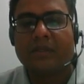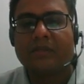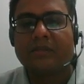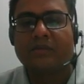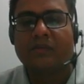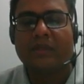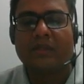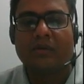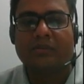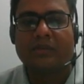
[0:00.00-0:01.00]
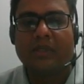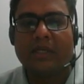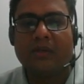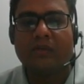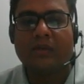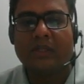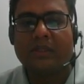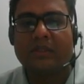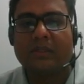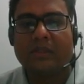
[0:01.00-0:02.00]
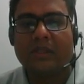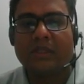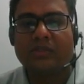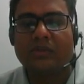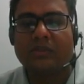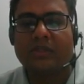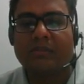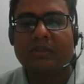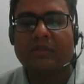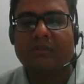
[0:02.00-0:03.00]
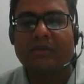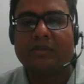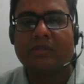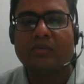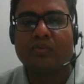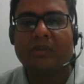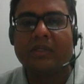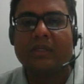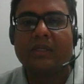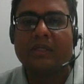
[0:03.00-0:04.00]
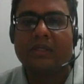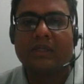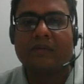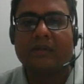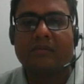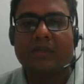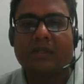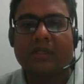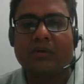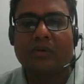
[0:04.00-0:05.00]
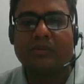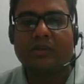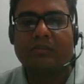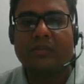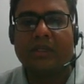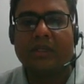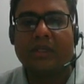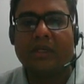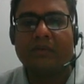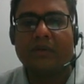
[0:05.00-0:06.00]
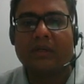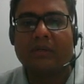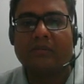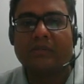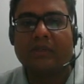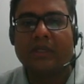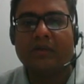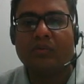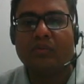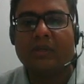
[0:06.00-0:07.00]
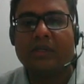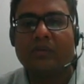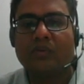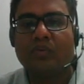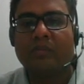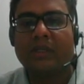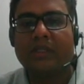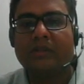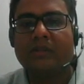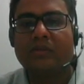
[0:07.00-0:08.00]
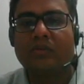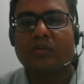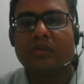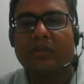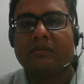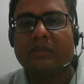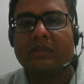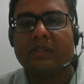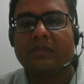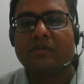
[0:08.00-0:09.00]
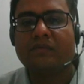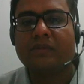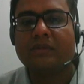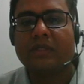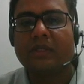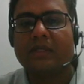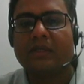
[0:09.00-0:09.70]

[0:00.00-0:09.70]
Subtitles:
Since why in option A only the ratio is coming same as T2 by T1, but in option B it will come T2 by 2 by 2T1, that is obviously